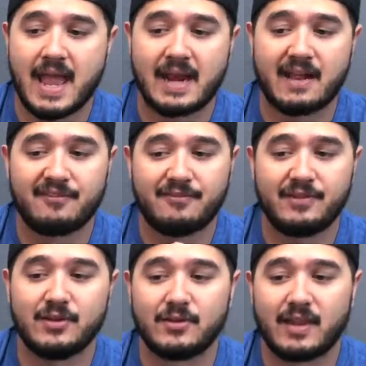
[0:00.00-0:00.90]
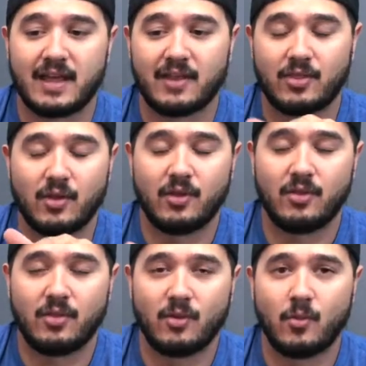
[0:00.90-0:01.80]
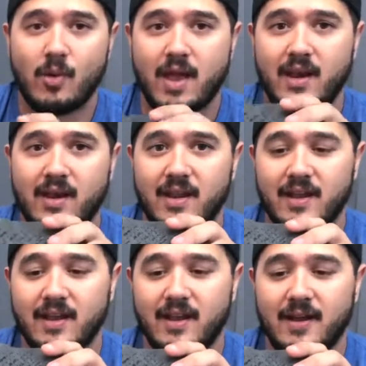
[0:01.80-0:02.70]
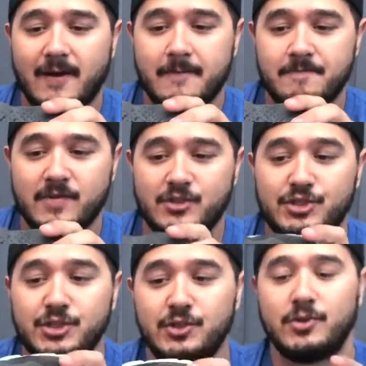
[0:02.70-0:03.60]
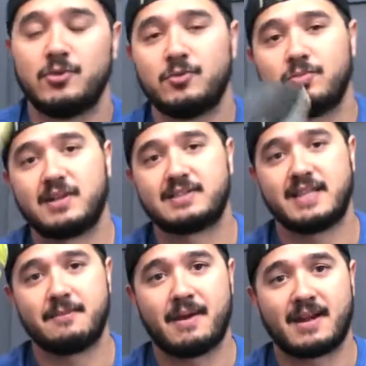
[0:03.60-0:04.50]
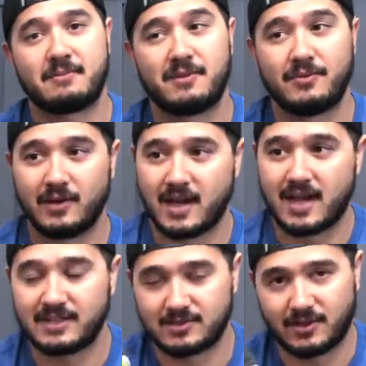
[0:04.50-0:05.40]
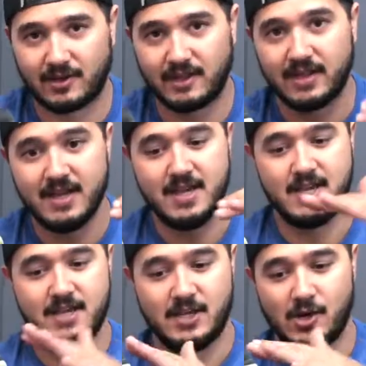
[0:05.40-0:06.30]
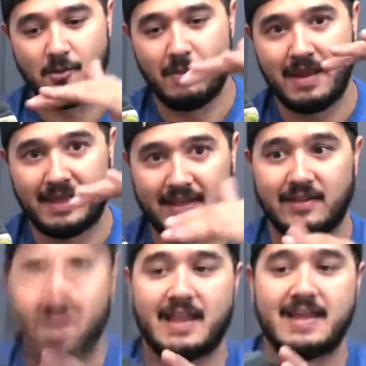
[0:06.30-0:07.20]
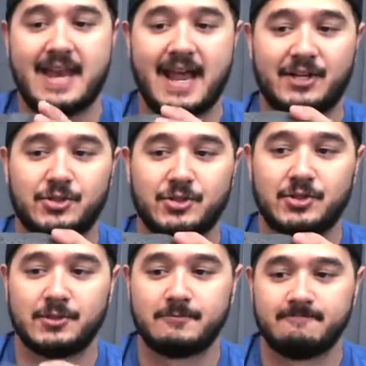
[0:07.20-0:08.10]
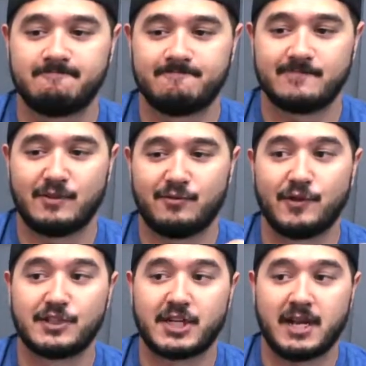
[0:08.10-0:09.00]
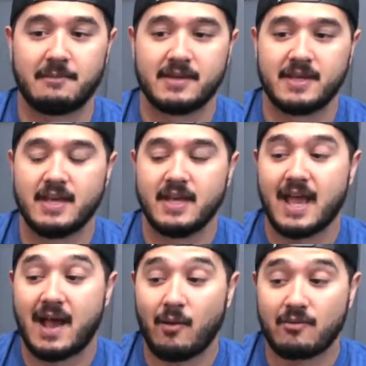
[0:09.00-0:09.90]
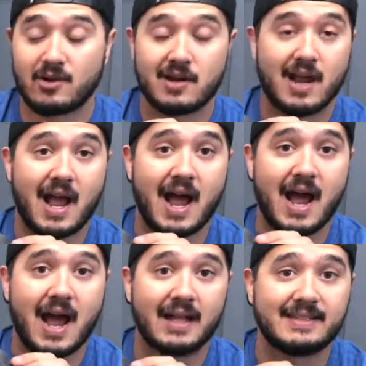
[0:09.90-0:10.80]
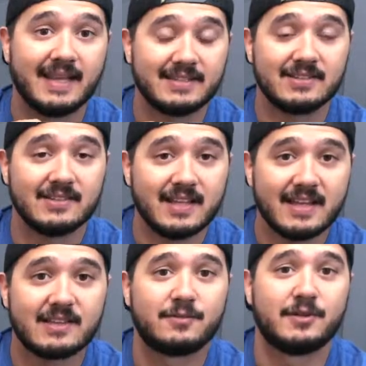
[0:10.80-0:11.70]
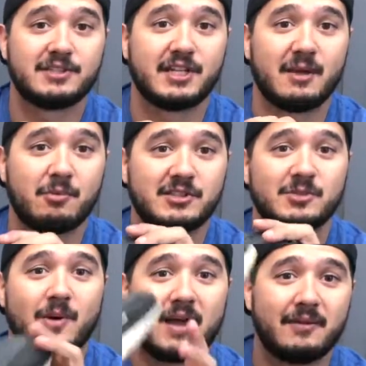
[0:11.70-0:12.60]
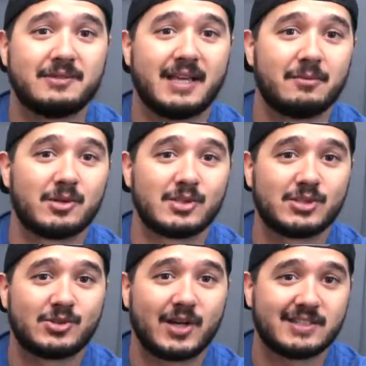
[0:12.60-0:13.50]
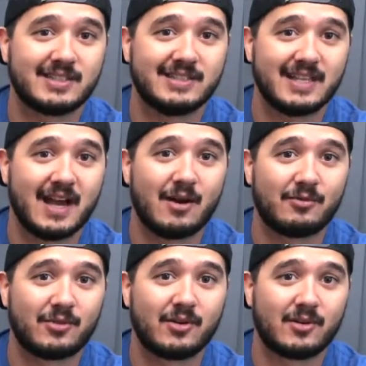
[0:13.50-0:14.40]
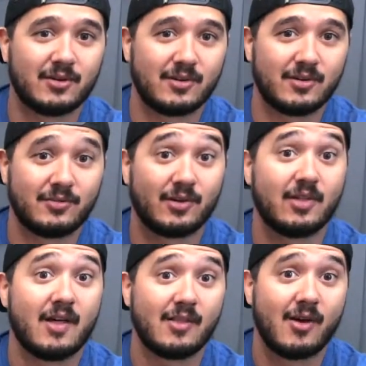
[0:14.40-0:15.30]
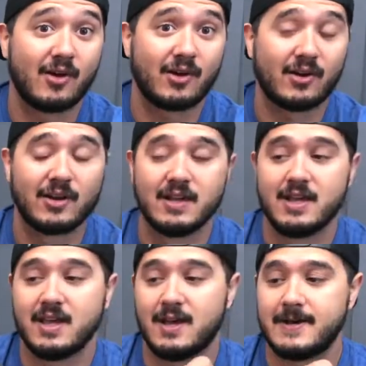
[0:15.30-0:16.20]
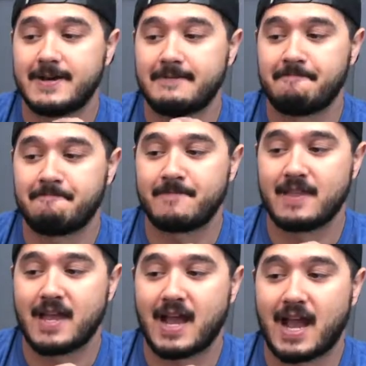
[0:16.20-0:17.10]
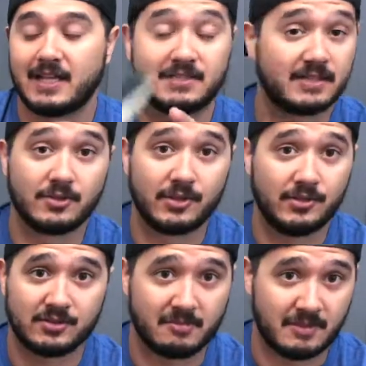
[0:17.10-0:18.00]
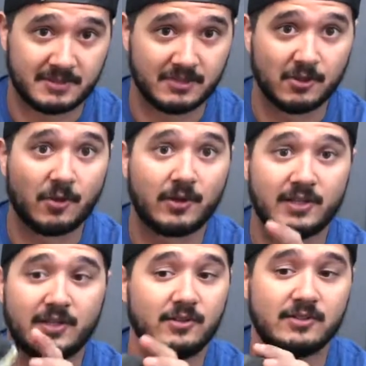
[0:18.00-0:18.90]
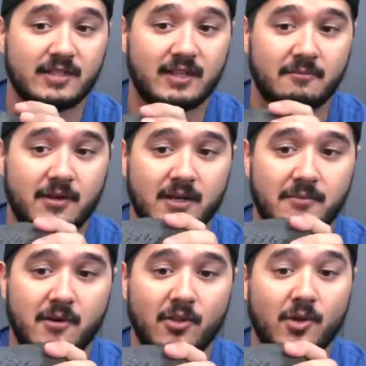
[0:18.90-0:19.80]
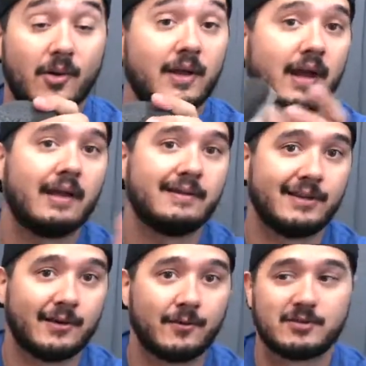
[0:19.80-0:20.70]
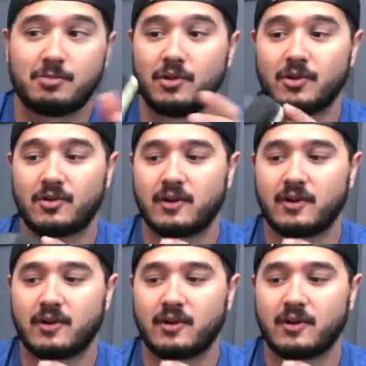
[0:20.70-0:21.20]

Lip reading: and I feel like the wet shoe plus the impact of my foot kind of started, you know, making like that natural foot shape. However, I tend to like the foot shape, which is why I was able to stretch these out for a lot longer. I still use them. I'm still going to use them. Although you know, spoiler